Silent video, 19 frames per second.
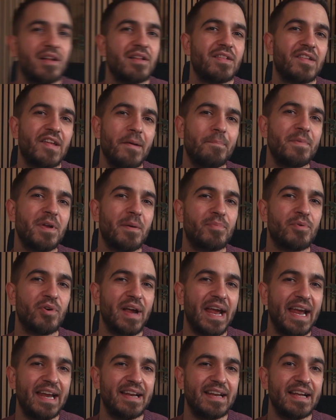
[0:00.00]
Tip number
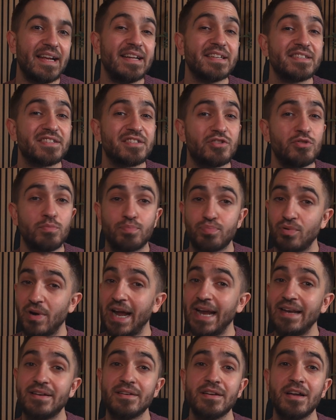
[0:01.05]
8 is to
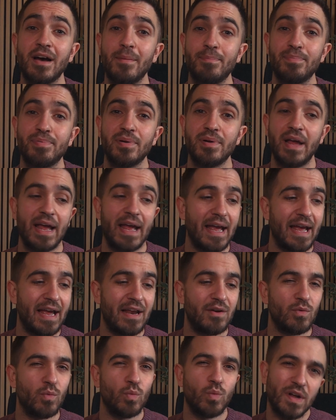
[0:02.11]
brighten up.
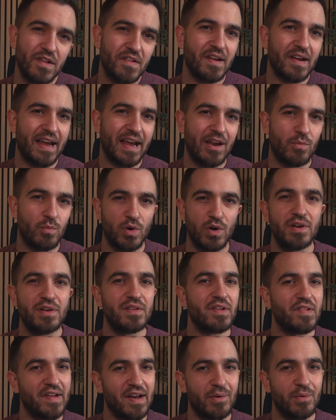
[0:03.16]
And once again, we're in
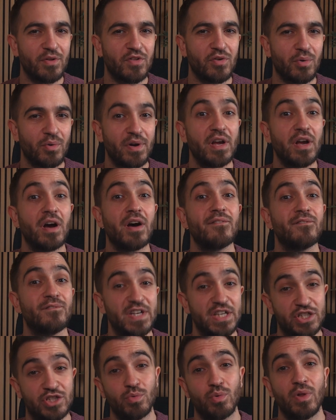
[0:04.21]
the territory of
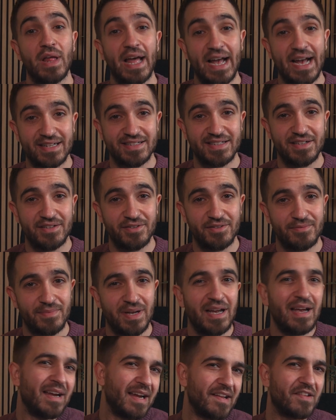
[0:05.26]
visual hacks here.
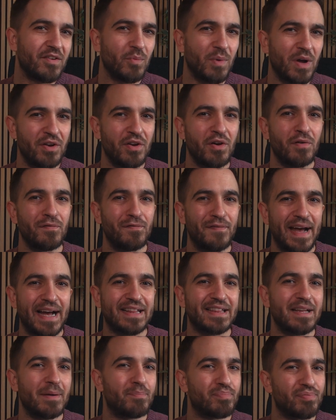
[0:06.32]
It's a well-known fact
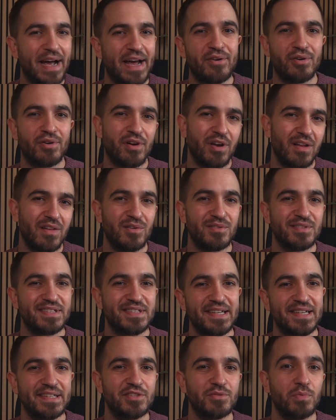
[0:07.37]
that brighter colors
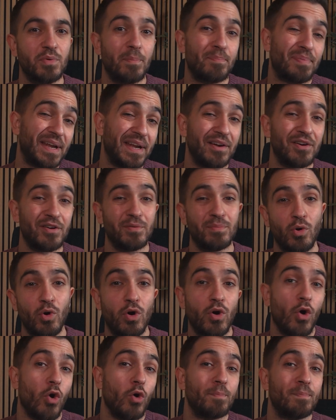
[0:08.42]
tend to appear
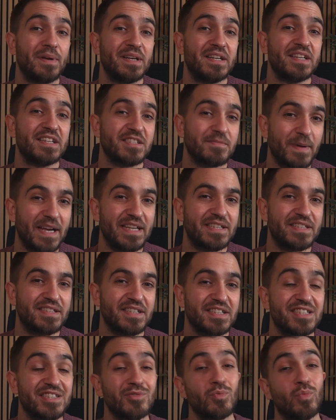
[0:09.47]
more open and
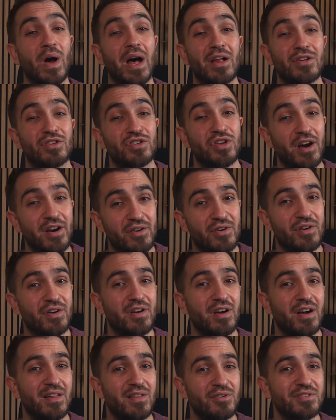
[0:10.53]
spacious, while darker
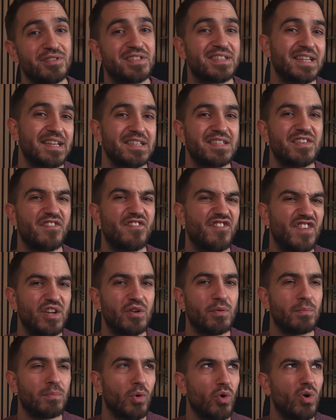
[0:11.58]
colors tend to
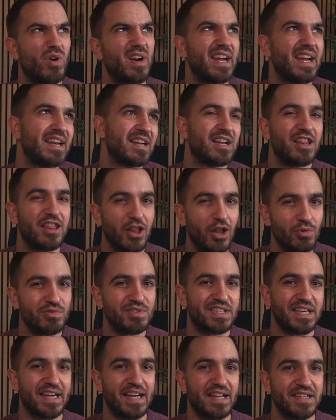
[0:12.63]
feel more
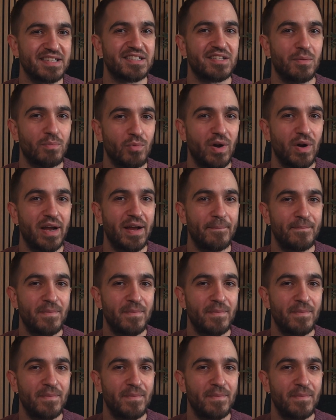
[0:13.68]
enclosing in some way.